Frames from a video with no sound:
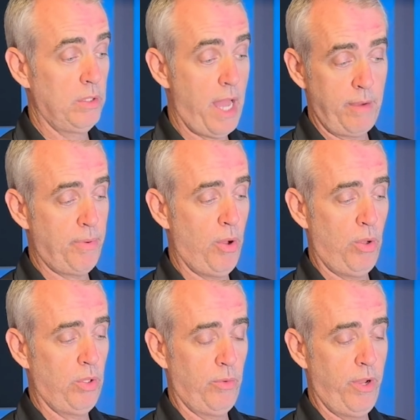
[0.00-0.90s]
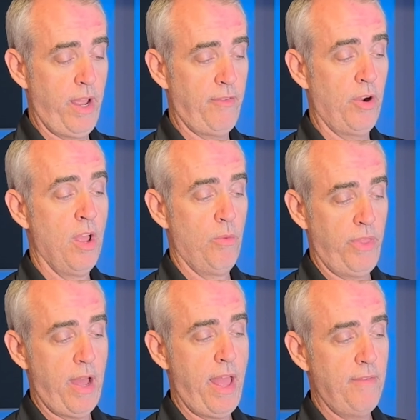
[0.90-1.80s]
light pole, or whatever
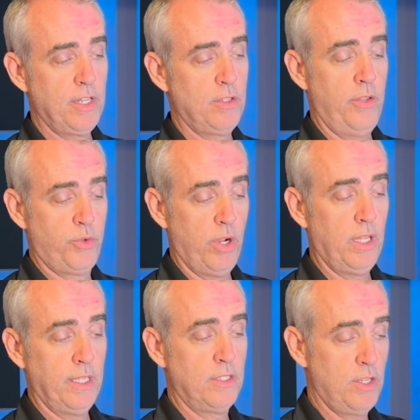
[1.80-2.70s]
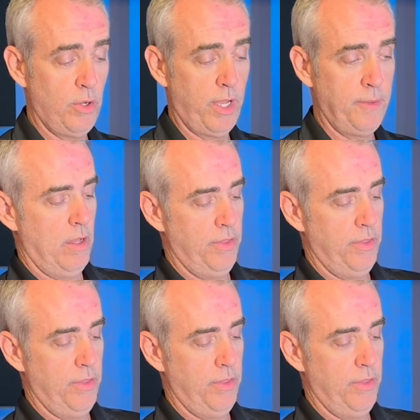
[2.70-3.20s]
without having to drill into it.